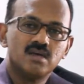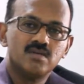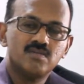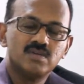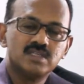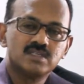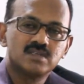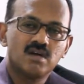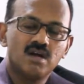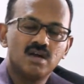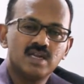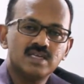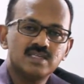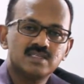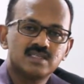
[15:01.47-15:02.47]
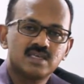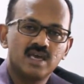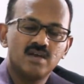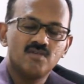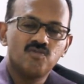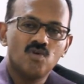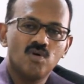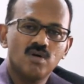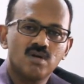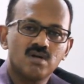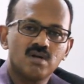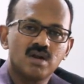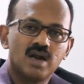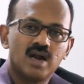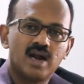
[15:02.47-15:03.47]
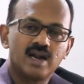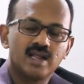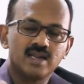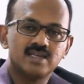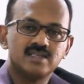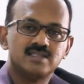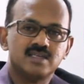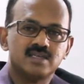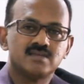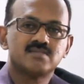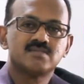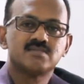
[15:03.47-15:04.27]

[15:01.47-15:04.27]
which is called as K4 analyzing.